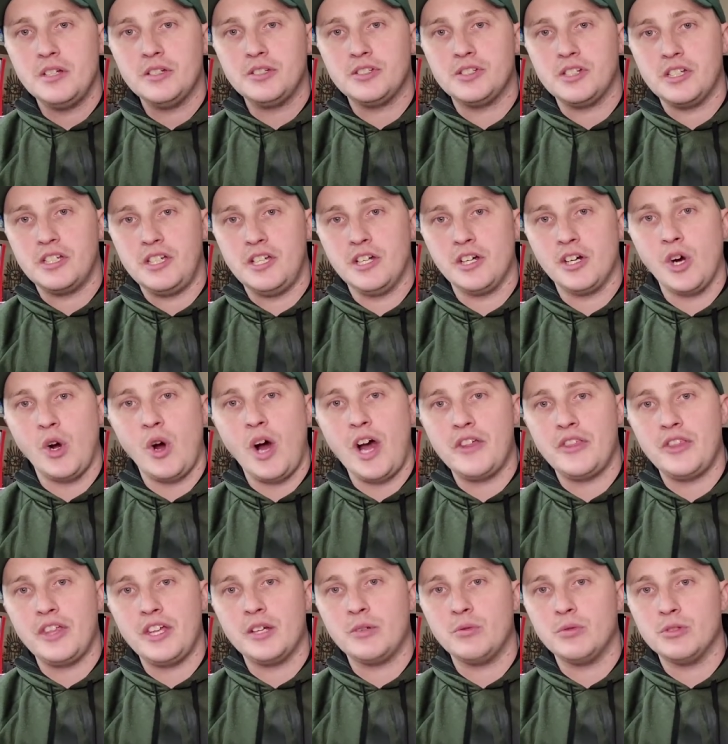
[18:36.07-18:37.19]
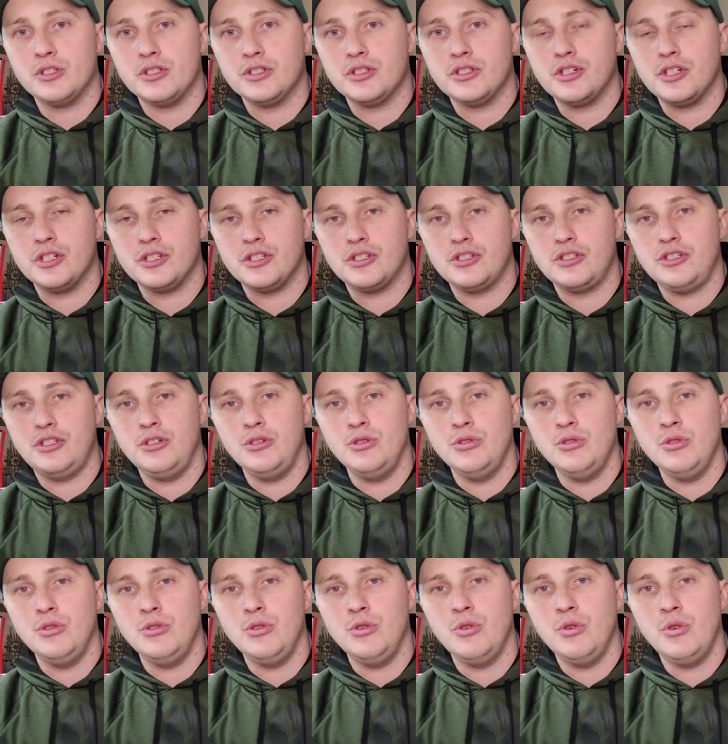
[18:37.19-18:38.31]
Sekiro, I think, was just
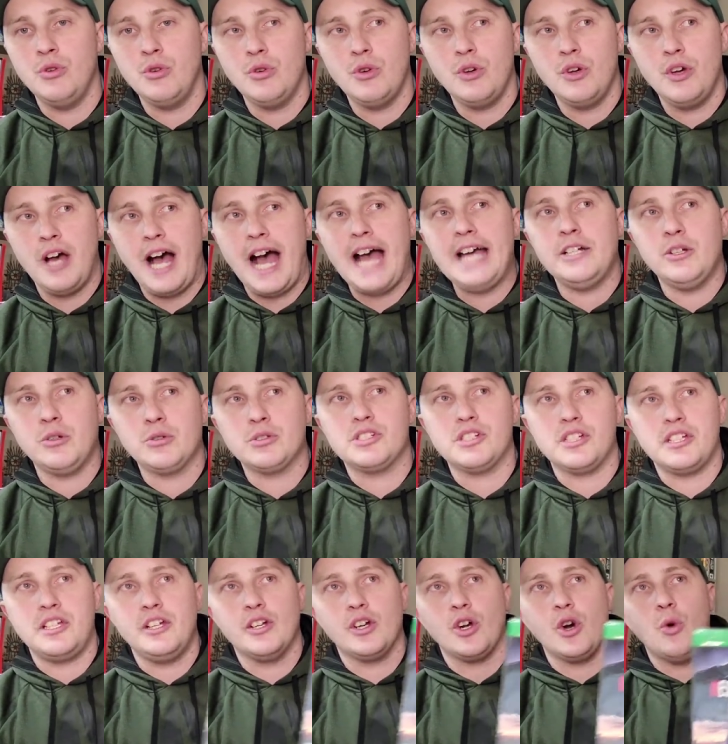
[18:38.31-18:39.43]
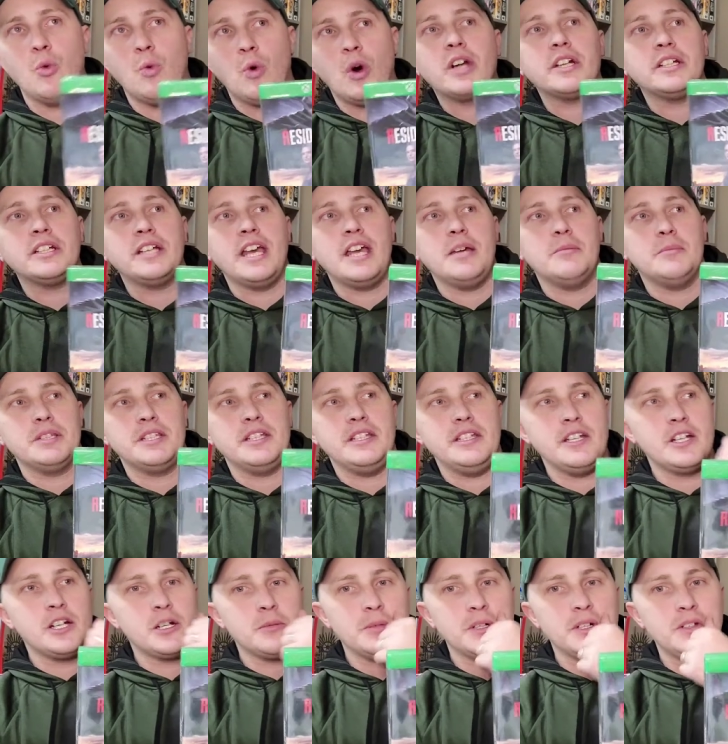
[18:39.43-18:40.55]
too. I know Sekiro won Game of the
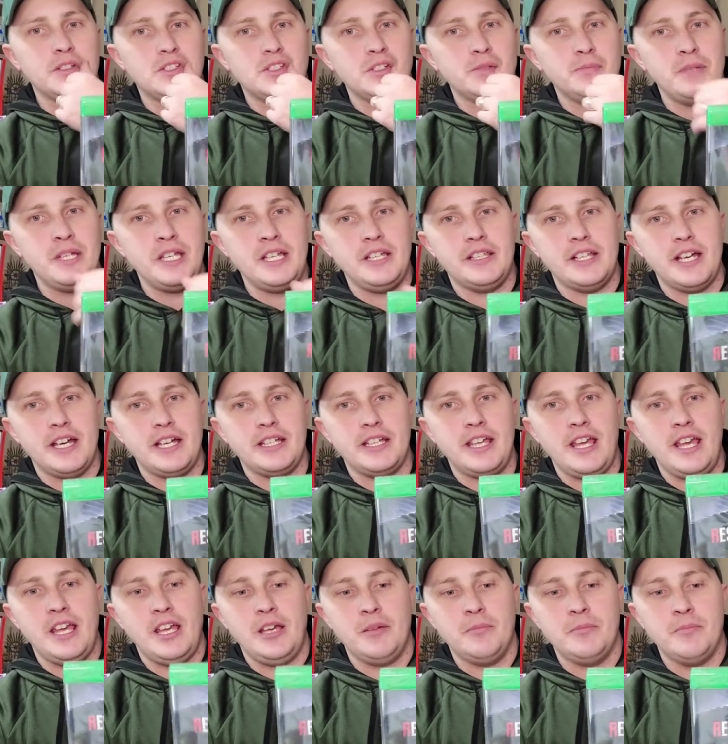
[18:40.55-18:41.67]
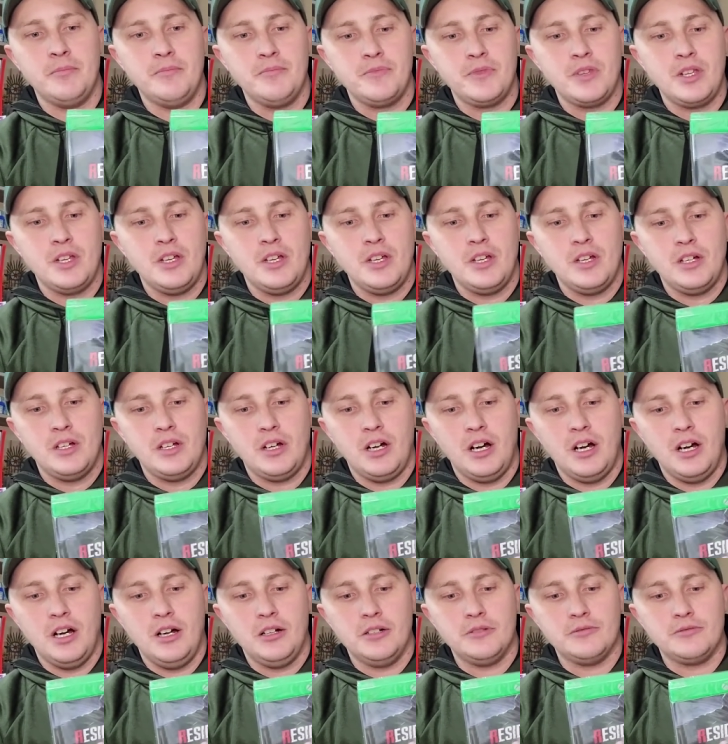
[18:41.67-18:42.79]
Year, but to me, that game
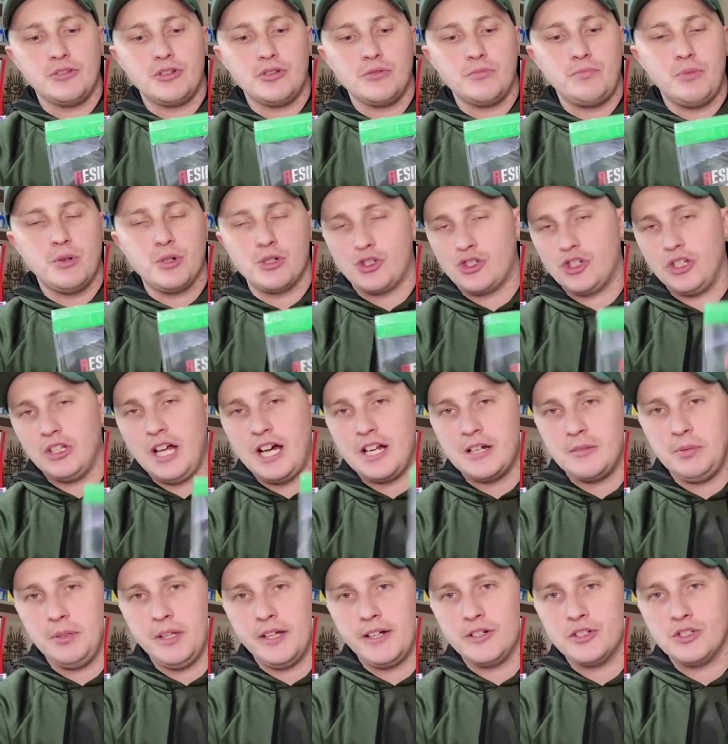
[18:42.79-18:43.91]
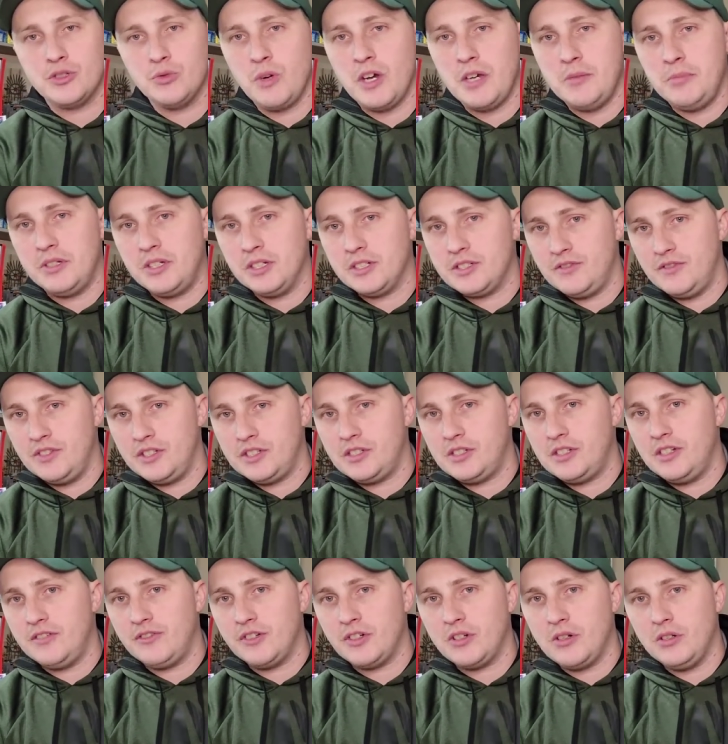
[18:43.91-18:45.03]
uh, pushed a lot of players away because of its
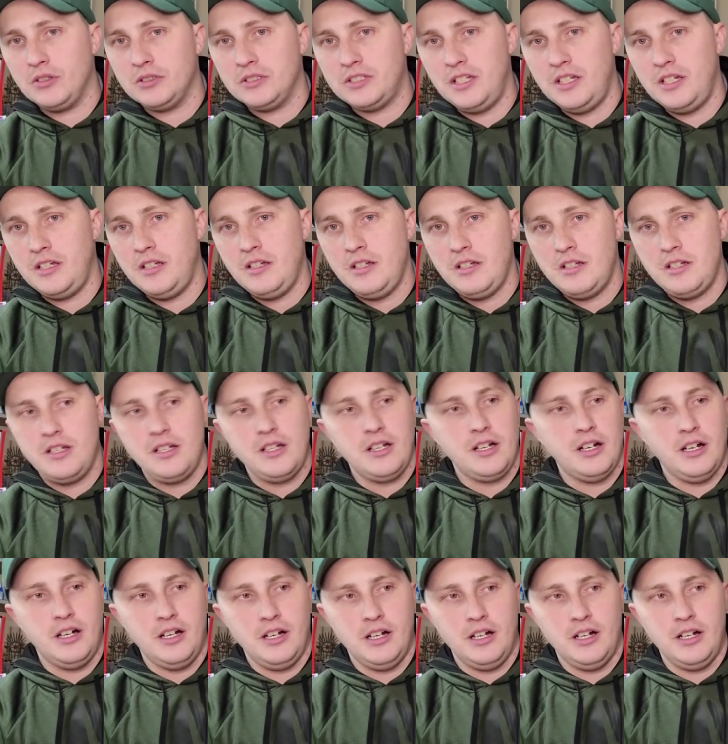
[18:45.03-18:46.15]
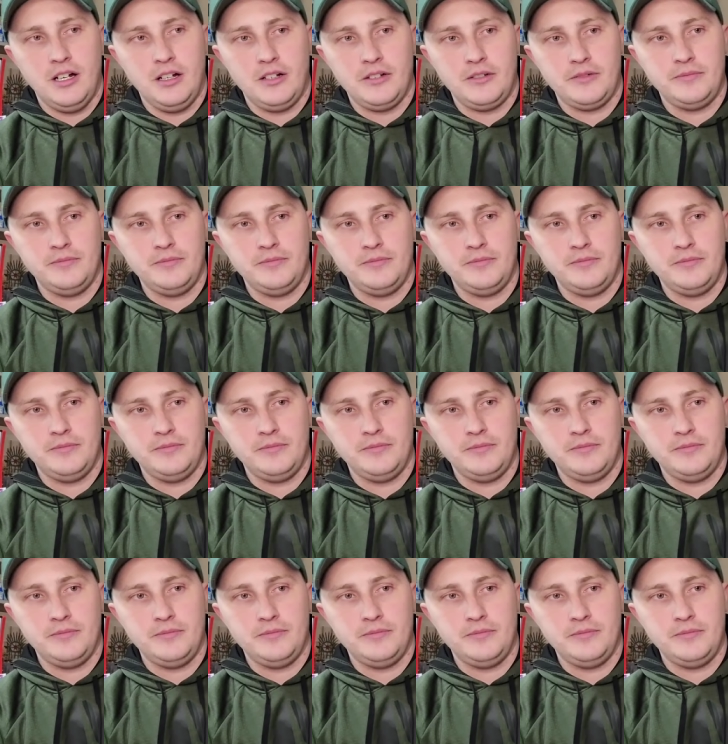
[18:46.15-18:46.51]
difficulty. Uh,